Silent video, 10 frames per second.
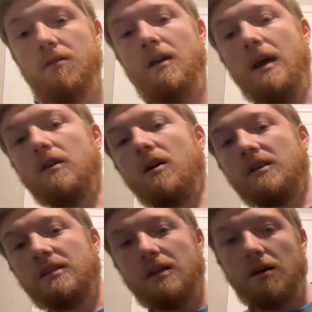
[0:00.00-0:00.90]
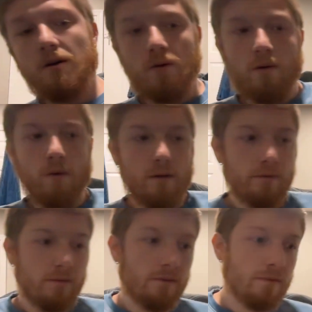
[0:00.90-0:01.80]
and also
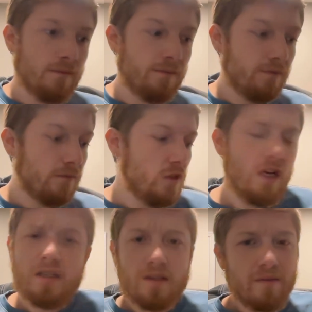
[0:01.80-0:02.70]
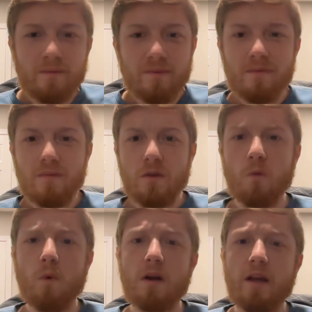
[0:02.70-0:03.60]
just
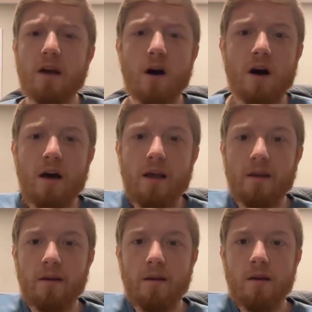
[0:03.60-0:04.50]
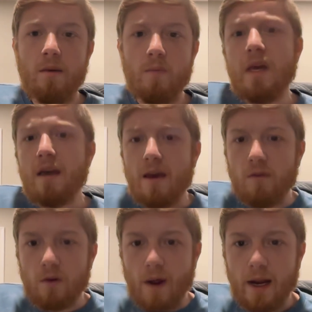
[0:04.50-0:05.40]
working on being
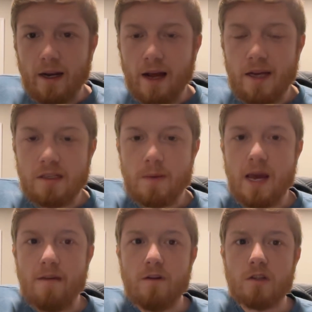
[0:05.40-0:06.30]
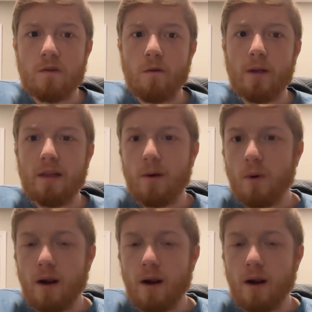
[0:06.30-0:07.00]
able to recognize the behaviors for what they